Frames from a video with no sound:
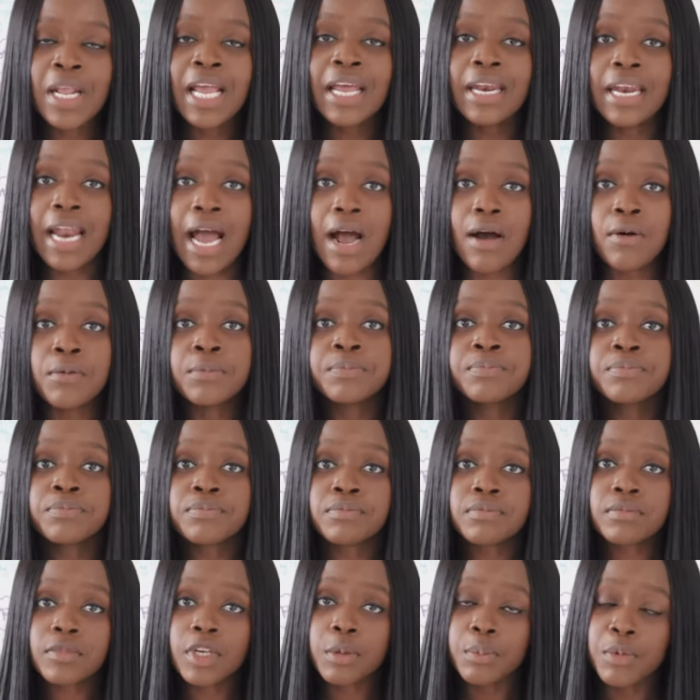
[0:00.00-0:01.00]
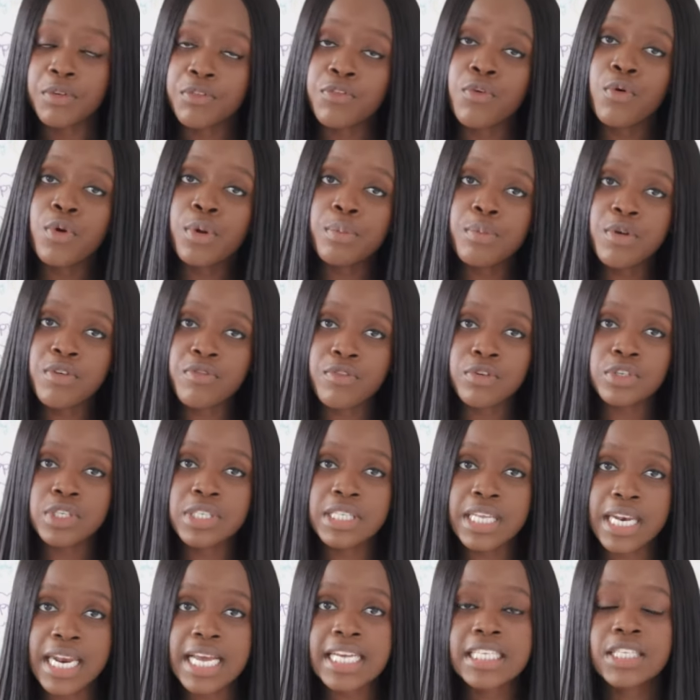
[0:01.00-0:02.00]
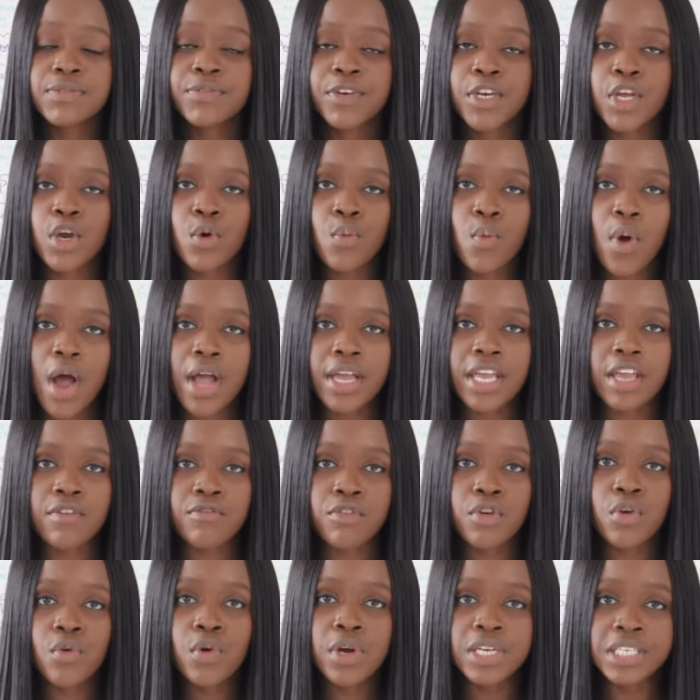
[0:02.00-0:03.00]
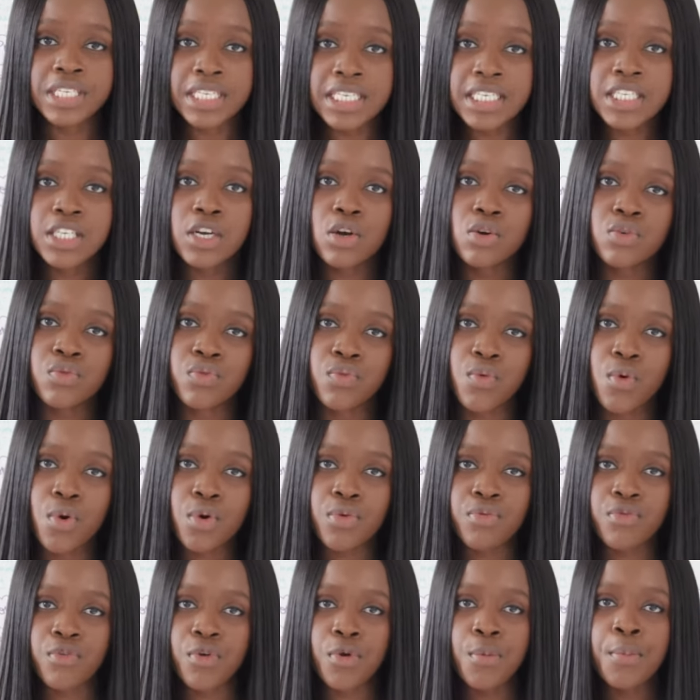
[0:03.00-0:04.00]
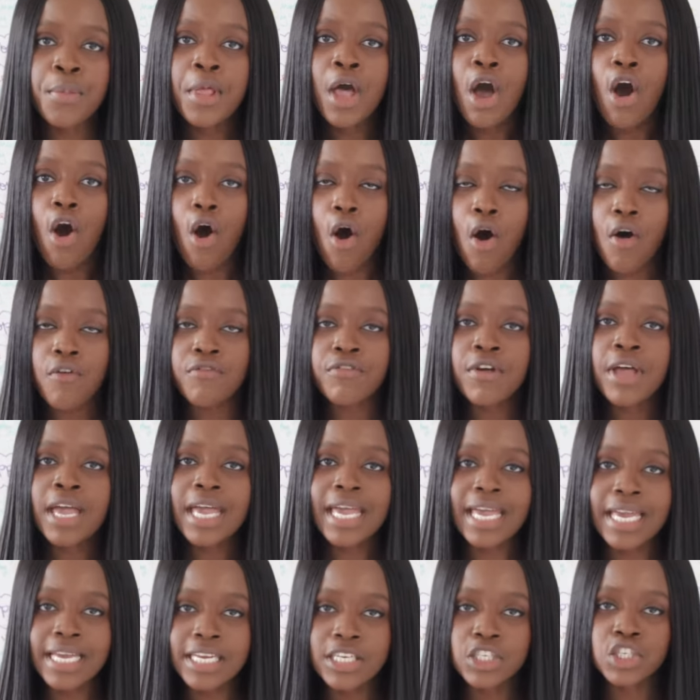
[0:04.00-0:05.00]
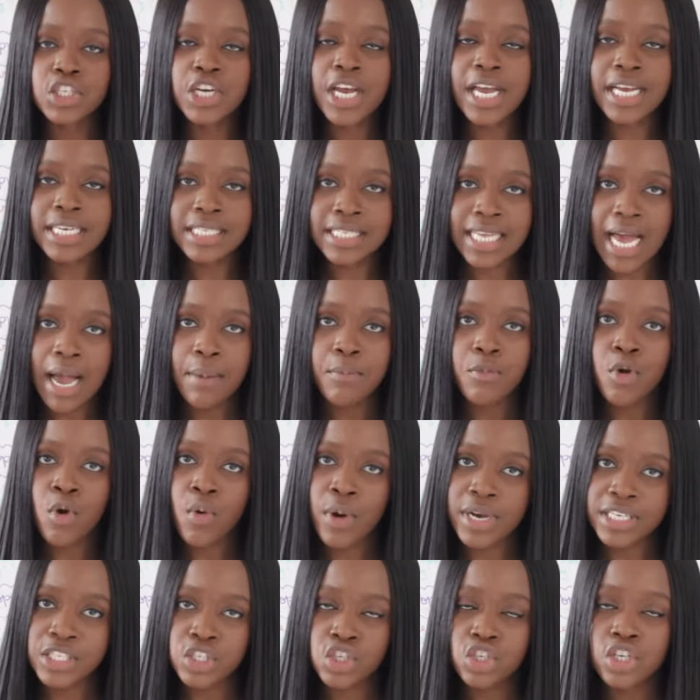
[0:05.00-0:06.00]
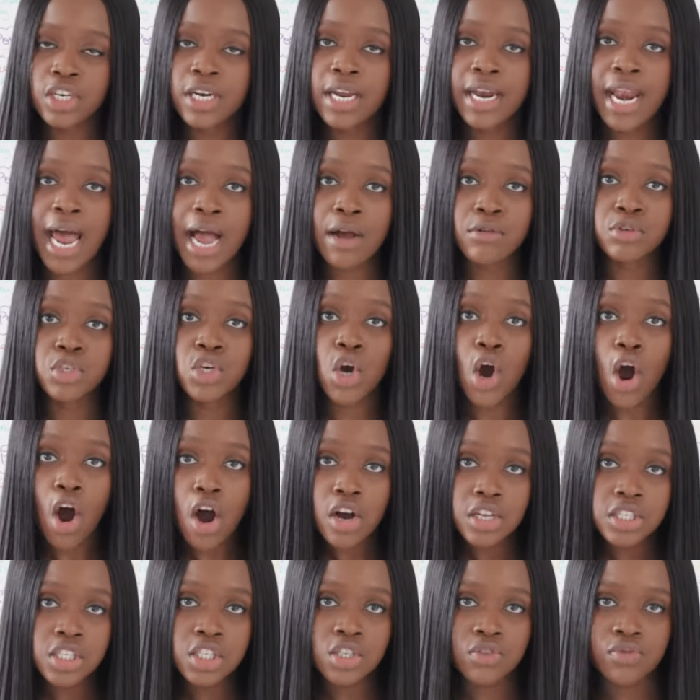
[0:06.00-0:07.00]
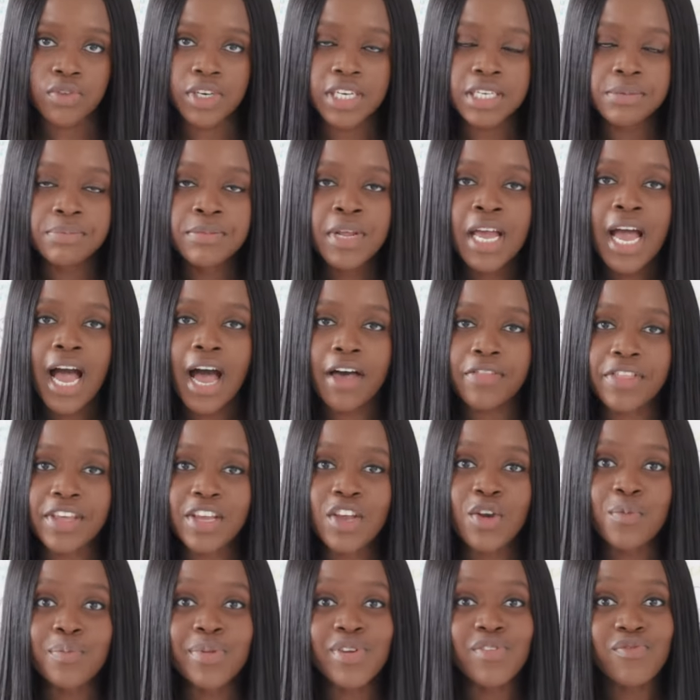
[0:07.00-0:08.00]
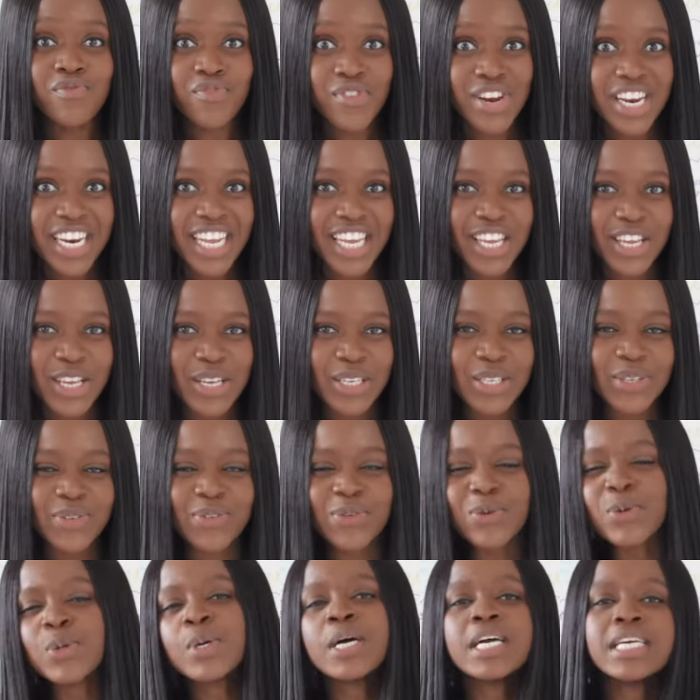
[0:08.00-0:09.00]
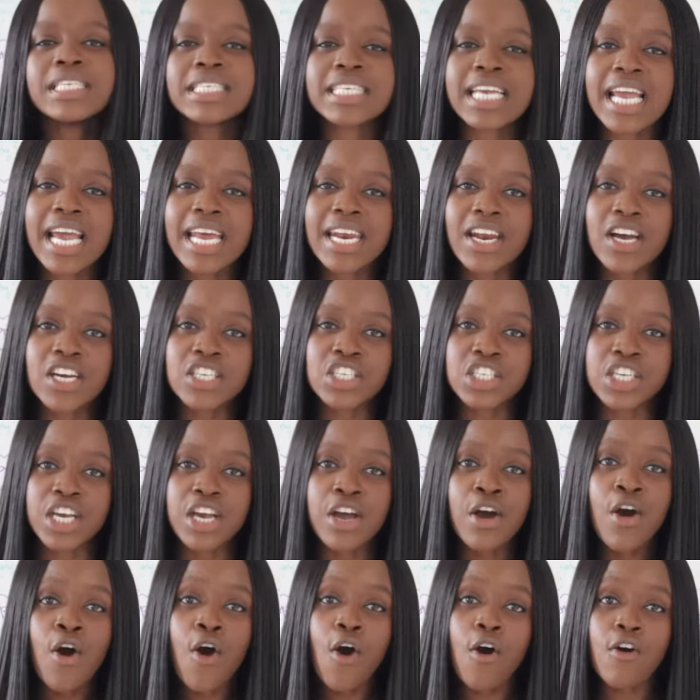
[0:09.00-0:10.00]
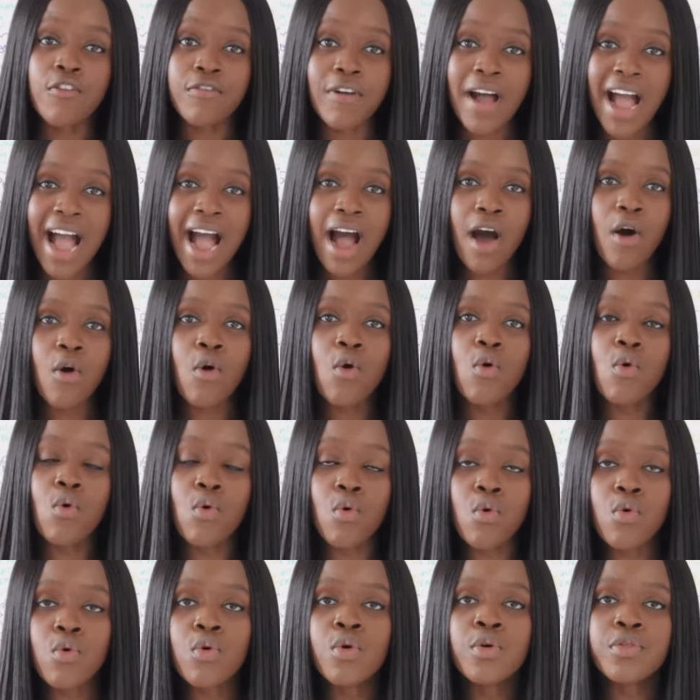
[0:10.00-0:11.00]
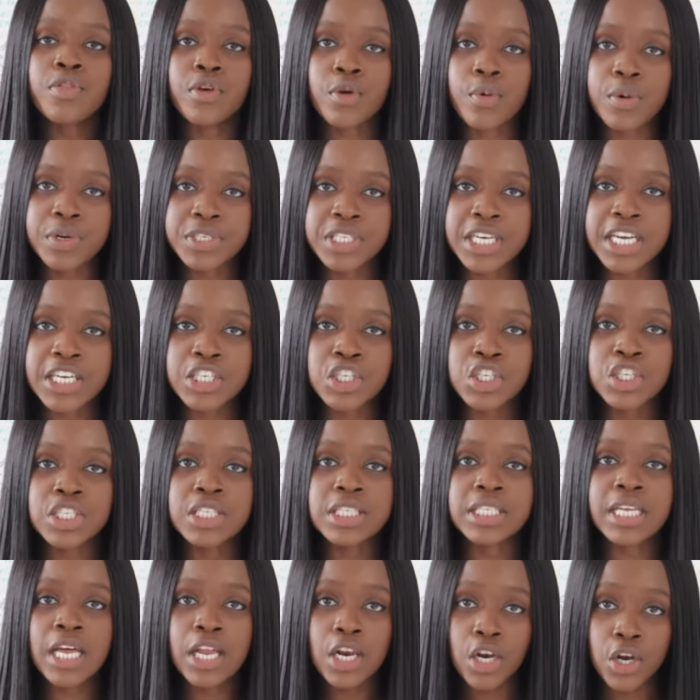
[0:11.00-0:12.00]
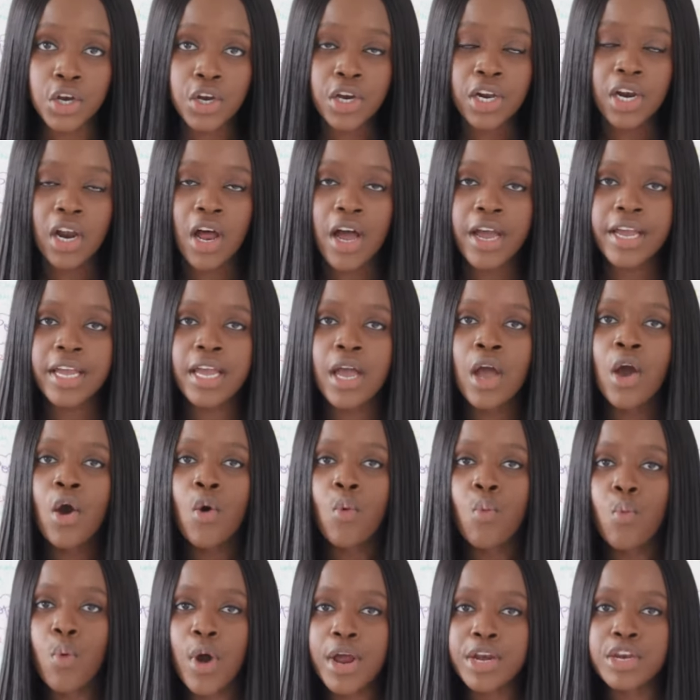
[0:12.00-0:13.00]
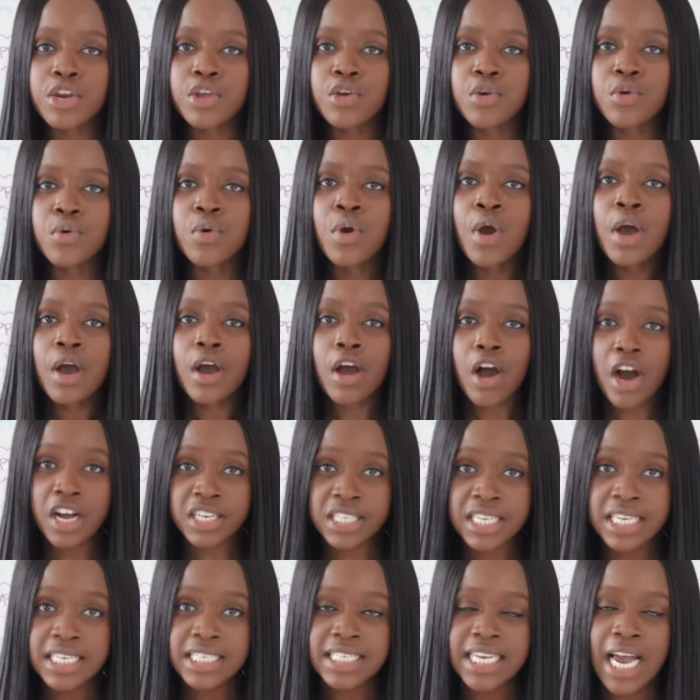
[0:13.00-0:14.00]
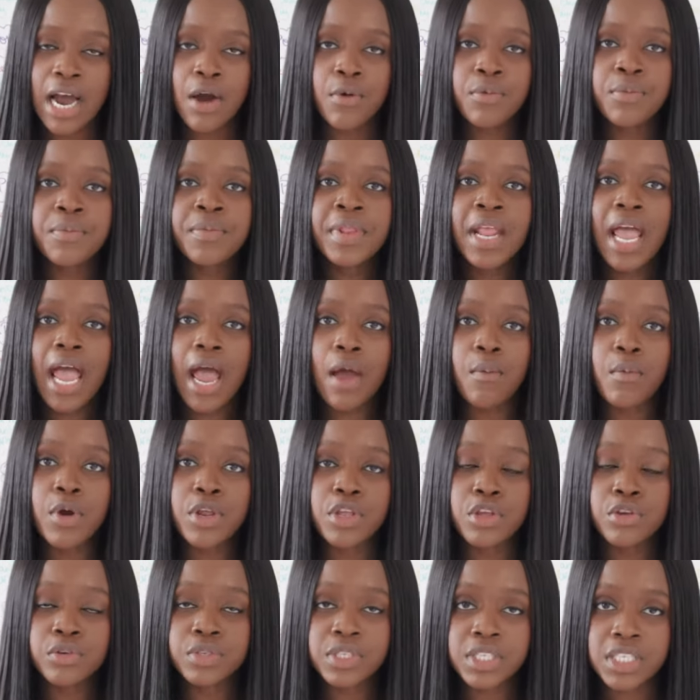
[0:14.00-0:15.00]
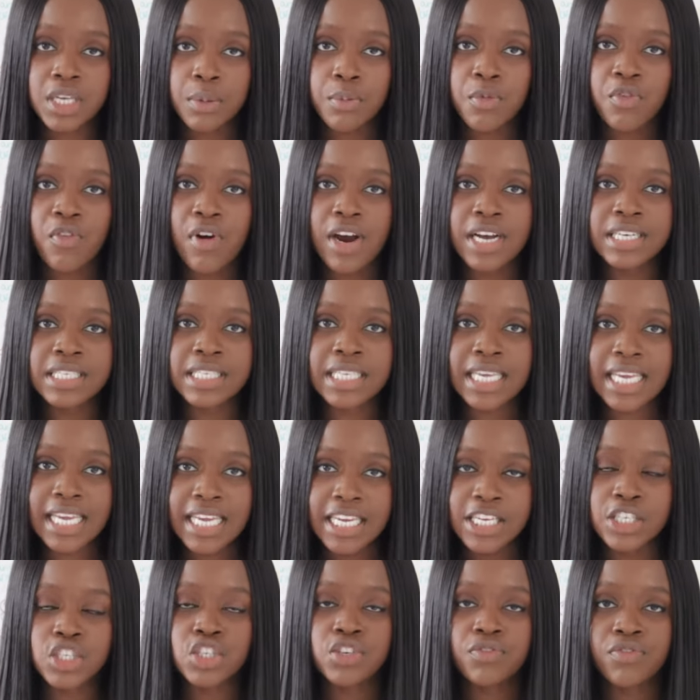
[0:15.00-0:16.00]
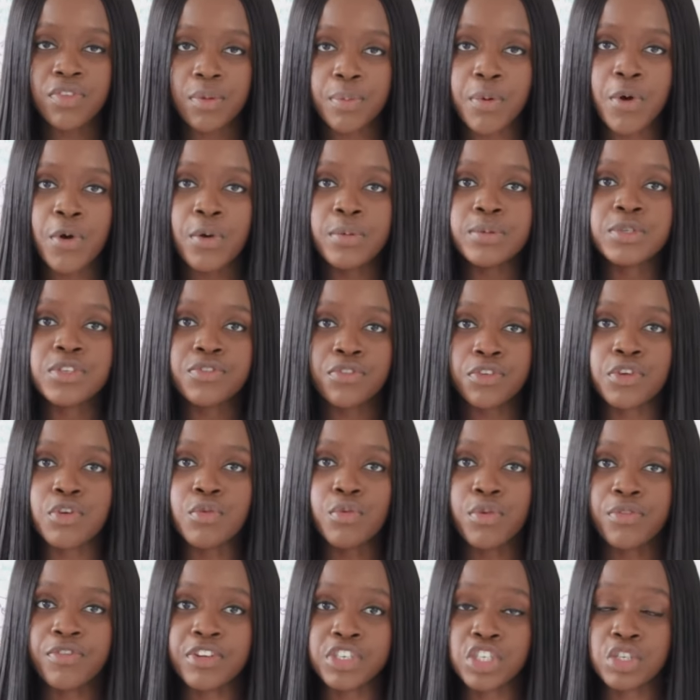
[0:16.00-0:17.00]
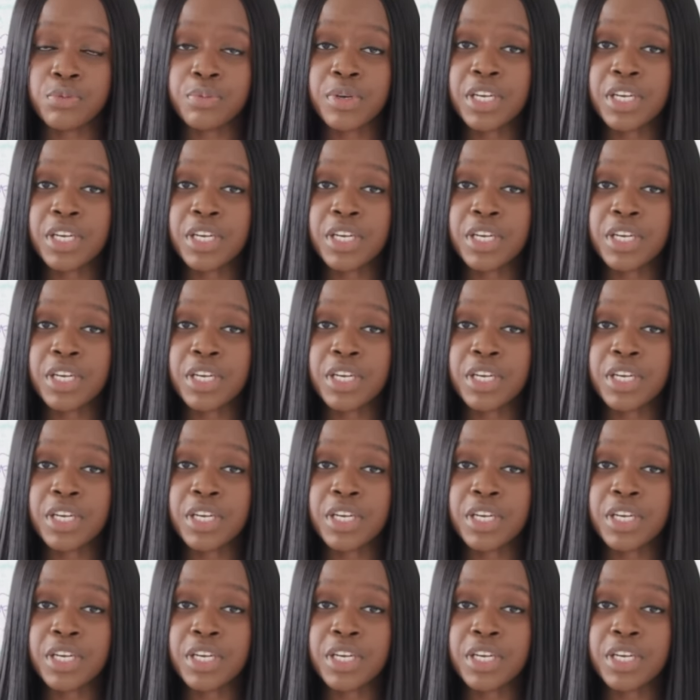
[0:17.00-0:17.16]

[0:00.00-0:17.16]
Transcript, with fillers: Now, before we move on to the next video where I give you a detailed walkthrough of each exam question and how to answer it, I think it would be really useful to get an idea of how all the quotations look like when you cut it down and when you summarize each of the poems for your revision.